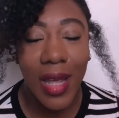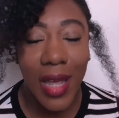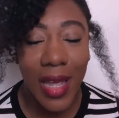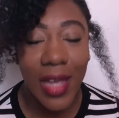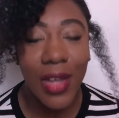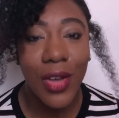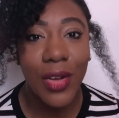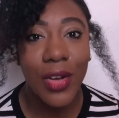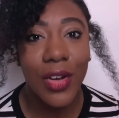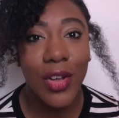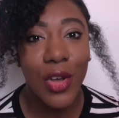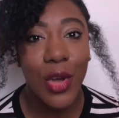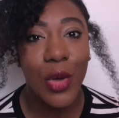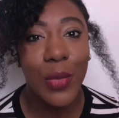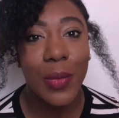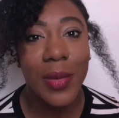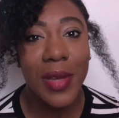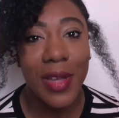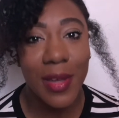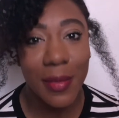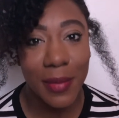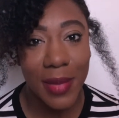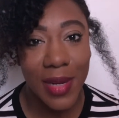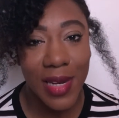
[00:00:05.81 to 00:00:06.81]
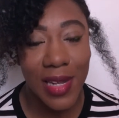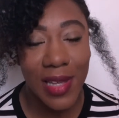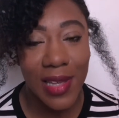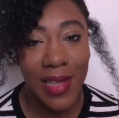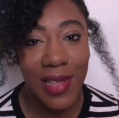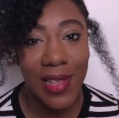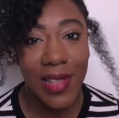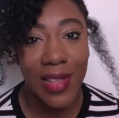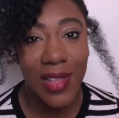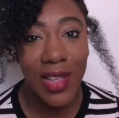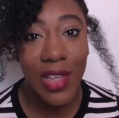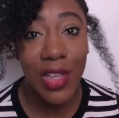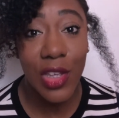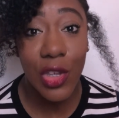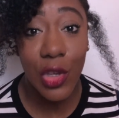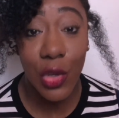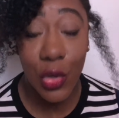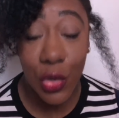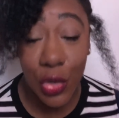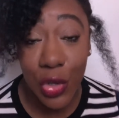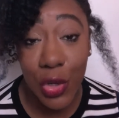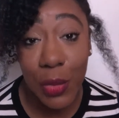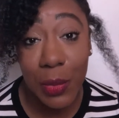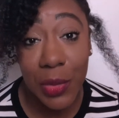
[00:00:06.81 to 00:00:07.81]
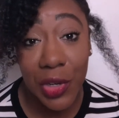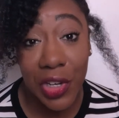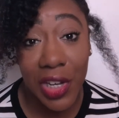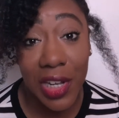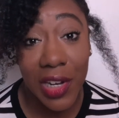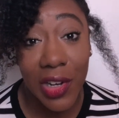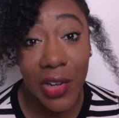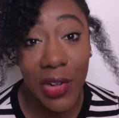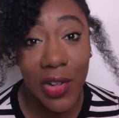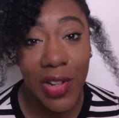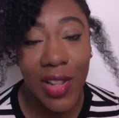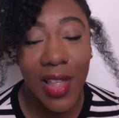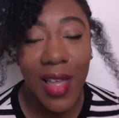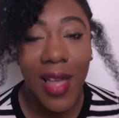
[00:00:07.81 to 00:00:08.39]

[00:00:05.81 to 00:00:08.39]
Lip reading: Anchored Hope Company's YouTube channel.